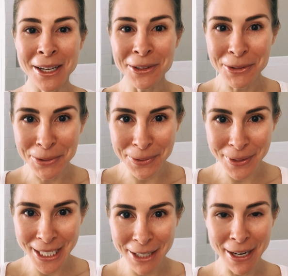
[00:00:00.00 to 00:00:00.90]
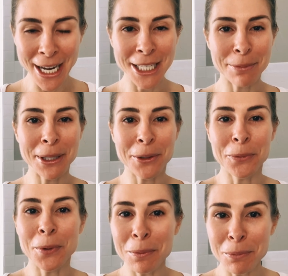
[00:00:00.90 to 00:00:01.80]
Truly, if I had to pick
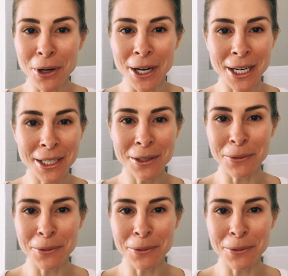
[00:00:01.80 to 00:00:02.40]
one product,